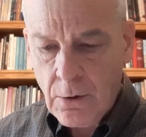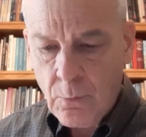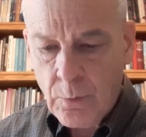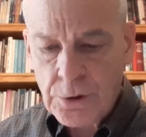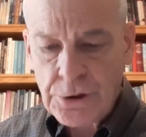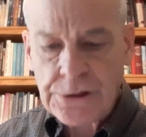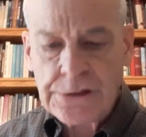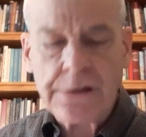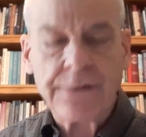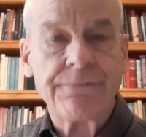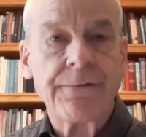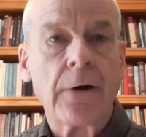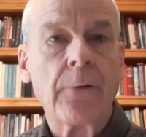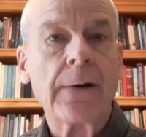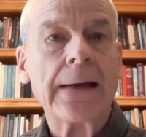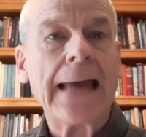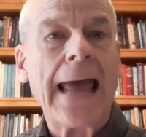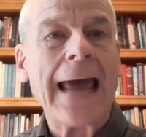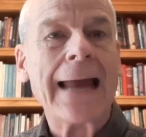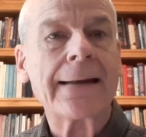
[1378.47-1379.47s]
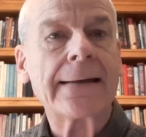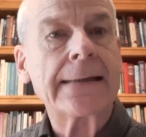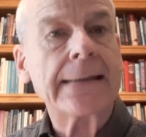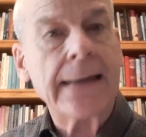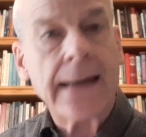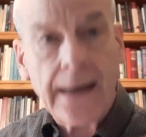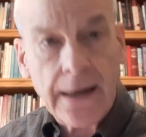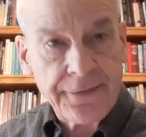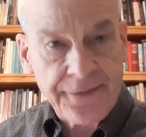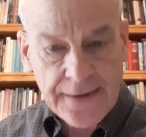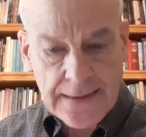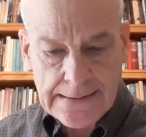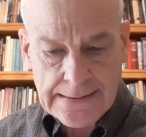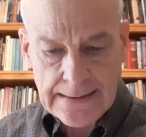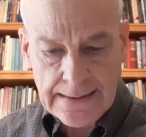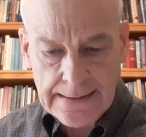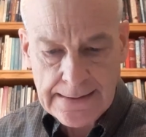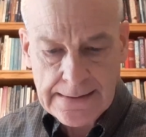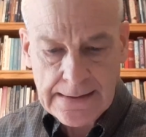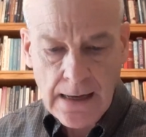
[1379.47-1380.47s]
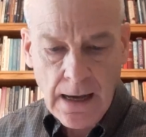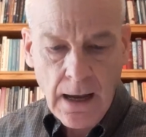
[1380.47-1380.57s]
which is the very antithesis